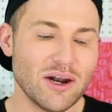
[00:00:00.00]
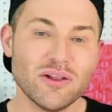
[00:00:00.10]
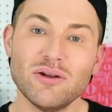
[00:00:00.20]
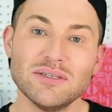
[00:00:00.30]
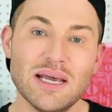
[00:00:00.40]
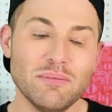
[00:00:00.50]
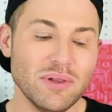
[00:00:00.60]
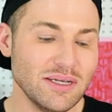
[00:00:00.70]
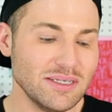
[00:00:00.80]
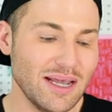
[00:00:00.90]
our little
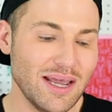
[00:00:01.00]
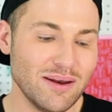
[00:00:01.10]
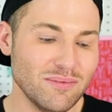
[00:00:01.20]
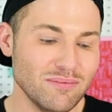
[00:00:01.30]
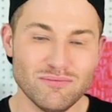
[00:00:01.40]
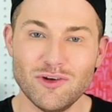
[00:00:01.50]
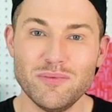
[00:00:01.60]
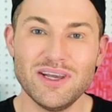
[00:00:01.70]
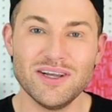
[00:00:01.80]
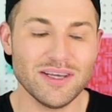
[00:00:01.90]
template and we'll
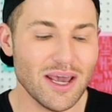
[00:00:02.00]
be good to